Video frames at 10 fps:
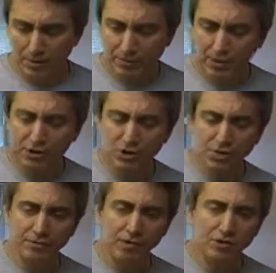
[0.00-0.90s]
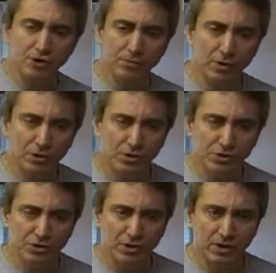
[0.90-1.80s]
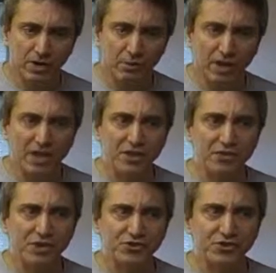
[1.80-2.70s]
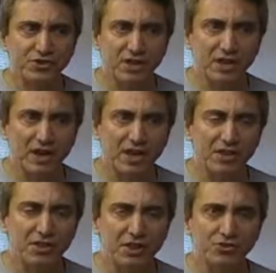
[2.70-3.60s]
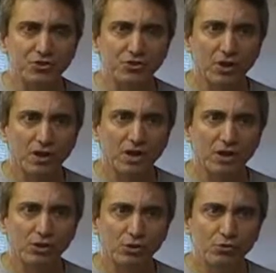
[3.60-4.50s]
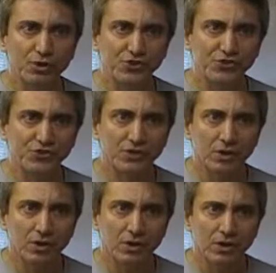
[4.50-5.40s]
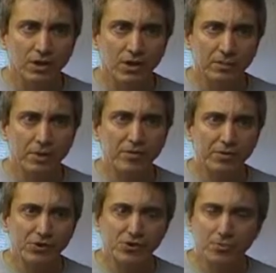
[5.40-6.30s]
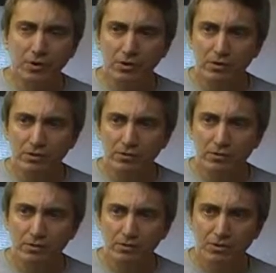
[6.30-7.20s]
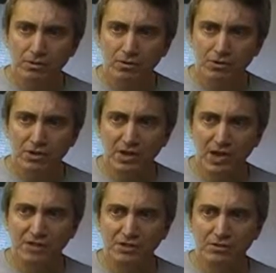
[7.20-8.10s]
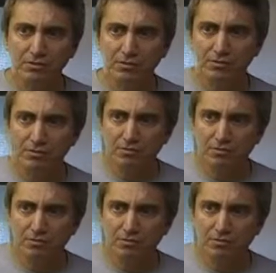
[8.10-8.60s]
them. You can make veggie veggie burgers. You can well anything burgers. stick anything sticky glutinous can be a veggie burger because it has to